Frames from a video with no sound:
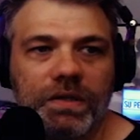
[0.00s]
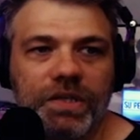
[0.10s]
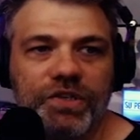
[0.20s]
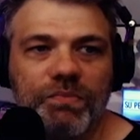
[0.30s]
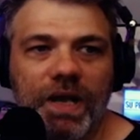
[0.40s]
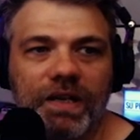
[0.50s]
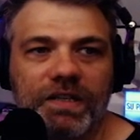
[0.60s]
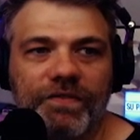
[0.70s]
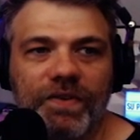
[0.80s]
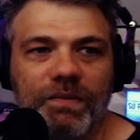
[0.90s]
Did you make a
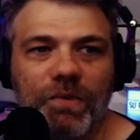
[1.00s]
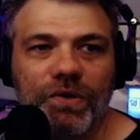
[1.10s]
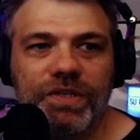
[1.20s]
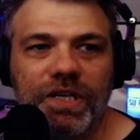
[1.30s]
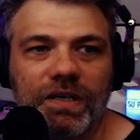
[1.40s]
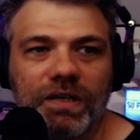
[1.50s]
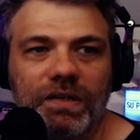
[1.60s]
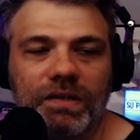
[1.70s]
different emoji?